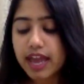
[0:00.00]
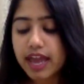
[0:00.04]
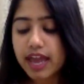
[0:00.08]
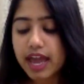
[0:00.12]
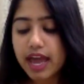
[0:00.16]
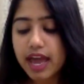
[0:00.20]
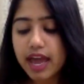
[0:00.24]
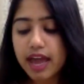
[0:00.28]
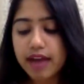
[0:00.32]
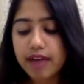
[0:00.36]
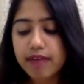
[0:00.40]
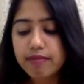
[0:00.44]

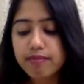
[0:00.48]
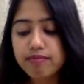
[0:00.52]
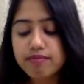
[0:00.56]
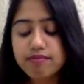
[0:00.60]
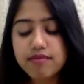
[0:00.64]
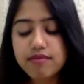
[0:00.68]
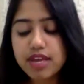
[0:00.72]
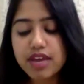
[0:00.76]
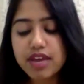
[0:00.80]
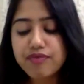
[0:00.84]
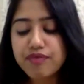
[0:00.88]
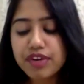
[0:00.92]
And
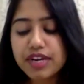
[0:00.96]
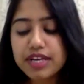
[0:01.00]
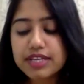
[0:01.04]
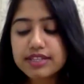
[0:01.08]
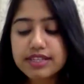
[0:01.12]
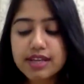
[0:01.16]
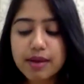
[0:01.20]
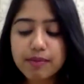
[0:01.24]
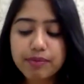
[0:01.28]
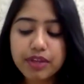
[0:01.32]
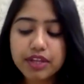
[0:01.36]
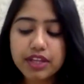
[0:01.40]
if it
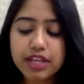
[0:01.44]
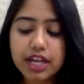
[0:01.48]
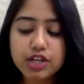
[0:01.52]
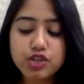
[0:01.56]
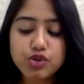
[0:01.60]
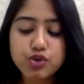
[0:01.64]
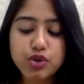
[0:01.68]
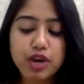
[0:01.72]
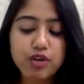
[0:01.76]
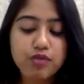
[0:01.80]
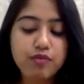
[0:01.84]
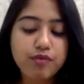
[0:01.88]
is something
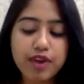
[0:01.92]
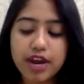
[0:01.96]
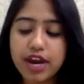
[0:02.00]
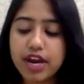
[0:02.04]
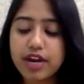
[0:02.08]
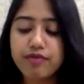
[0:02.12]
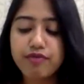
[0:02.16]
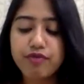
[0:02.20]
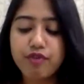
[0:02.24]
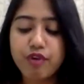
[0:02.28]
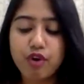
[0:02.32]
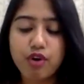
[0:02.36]
that you can
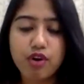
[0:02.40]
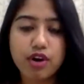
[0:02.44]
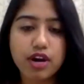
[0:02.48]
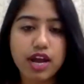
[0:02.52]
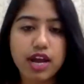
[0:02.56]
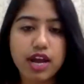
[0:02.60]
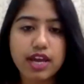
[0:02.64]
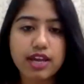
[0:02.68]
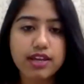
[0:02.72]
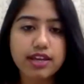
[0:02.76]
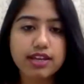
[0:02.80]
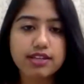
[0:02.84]
wait
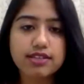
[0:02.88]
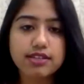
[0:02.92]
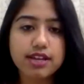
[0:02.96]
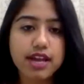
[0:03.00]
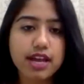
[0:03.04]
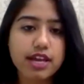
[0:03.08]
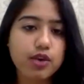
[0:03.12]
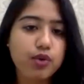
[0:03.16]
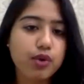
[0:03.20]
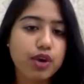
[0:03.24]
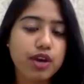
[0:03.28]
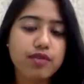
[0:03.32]
for, like
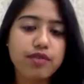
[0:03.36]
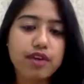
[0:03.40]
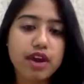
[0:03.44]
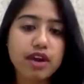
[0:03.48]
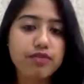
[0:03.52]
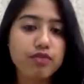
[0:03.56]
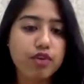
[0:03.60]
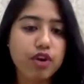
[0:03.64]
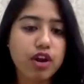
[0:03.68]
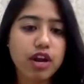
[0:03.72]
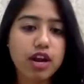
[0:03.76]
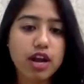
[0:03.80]
it's like you can
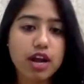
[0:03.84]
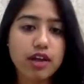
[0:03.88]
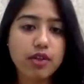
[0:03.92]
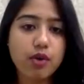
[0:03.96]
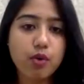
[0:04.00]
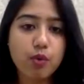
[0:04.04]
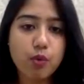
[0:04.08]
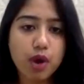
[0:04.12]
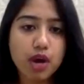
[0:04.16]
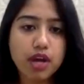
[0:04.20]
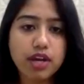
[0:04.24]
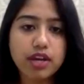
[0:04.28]
wait for
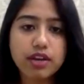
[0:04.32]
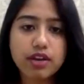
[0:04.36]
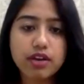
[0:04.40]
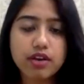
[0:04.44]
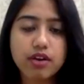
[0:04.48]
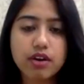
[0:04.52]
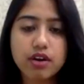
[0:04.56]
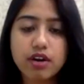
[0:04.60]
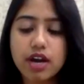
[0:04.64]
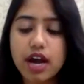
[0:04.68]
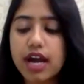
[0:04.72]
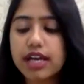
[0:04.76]
another 1
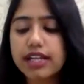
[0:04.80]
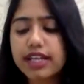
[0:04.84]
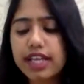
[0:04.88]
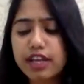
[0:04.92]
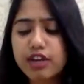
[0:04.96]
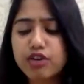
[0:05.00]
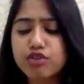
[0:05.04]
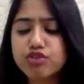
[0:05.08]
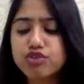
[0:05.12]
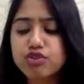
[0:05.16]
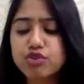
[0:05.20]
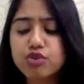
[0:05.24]
year, I
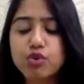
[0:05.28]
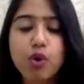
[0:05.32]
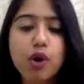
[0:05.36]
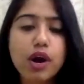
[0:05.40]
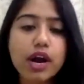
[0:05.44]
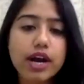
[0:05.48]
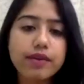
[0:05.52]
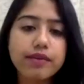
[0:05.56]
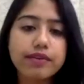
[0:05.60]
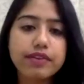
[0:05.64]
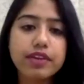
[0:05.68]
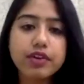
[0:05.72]
think you should
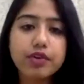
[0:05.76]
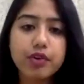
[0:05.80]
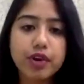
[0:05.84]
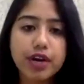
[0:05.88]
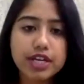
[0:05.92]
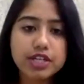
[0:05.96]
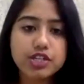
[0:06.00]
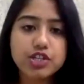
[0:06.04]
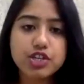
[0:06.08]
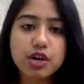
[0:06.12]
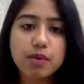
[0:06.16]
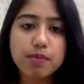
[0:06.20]
go ahead with a
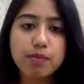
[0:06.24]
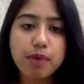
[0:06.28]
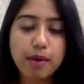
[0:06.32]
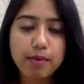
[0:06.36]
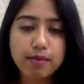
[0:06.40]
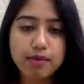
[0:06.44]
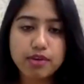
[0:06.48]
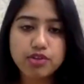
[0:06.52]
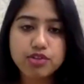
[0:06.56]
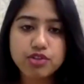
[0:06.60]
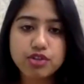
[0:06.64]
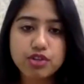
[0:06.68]
traditional
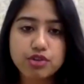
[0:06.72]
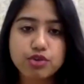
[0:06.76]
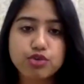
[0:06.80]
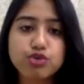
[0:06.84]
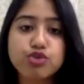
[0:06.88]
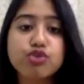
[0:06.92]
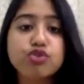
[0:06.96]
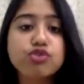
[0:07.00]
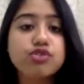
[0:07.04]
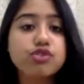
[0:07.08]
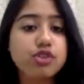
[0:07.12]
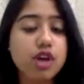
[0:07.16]
publisher. You
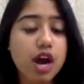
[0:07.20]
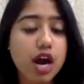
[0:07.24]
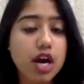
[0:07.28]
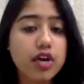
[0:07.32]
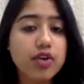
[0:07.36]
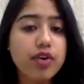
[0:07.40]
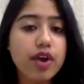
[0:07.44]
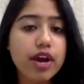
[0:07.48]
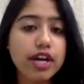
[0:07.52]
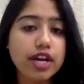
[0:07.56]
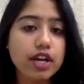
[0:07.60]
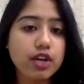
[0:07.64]
should
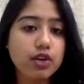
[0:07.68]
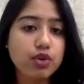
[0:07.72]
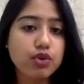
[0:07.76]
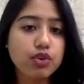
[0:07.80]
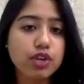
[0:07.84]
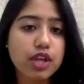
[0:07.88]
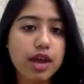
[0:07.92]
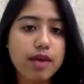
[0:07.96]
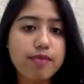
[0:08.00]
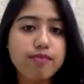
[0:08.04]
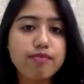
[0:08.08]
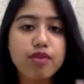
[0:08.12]
start writing
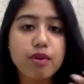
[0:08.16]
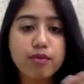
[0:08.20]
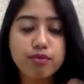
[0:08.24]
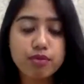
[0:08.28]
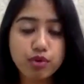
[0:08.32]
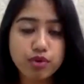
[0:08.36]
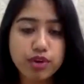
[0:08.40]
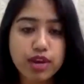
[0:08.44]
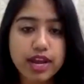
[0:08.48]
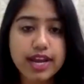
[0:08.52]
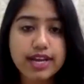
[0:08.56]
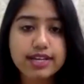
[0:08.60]
to them from
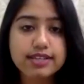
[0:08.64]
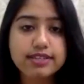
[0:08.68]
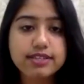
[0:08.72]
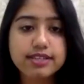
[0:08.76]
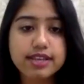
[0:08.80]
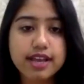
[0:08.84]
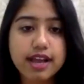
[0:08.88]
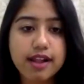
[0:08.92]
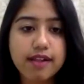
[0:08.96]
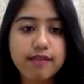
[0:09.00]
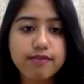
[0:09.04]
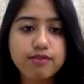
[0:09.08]
today
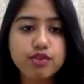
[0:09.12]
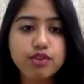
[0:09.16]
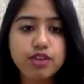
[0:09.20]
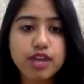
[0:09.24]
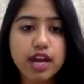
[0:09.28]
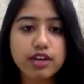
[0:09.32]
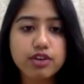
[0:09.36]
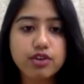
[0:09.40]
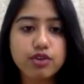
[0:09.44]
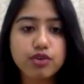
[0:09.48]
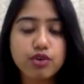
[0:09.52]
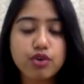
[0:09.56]
itself, so
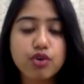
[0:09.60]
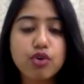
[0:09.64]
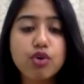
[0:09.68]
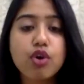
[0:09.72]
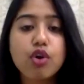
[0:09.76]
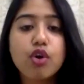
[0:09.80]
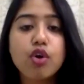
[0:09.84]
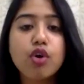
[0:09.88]
that because